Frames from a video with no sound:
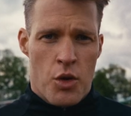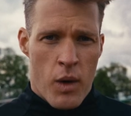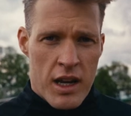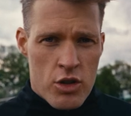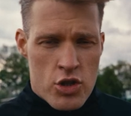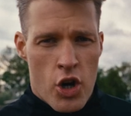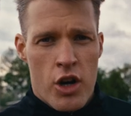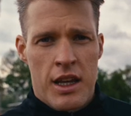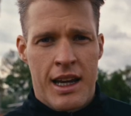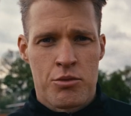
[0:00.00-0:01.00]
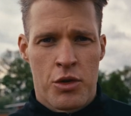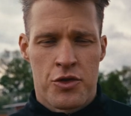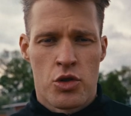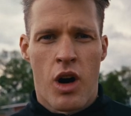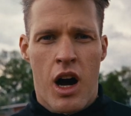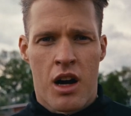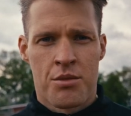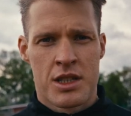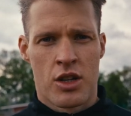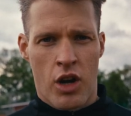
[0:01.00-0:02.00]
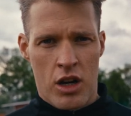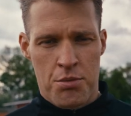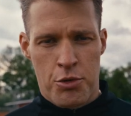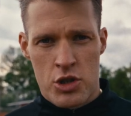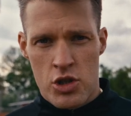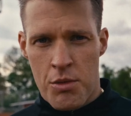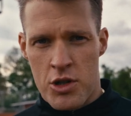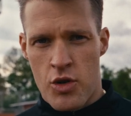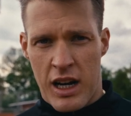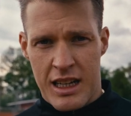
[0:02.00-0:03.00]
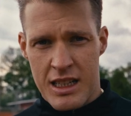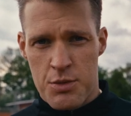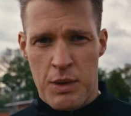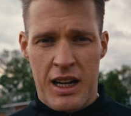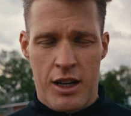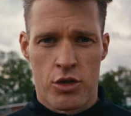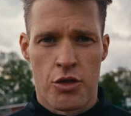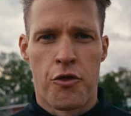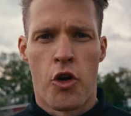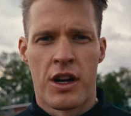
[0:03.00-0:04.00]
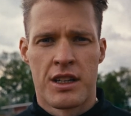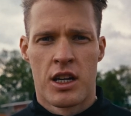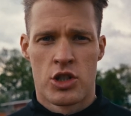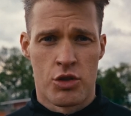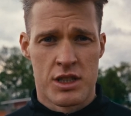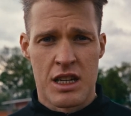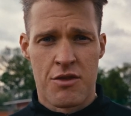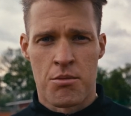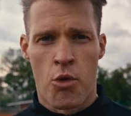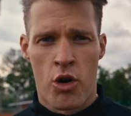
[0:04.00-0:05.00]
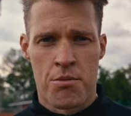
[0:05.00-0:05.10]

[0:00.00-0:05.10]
way you're turning and with 2 arms you cannot put so much racket head speed like on the forehand, so it's even more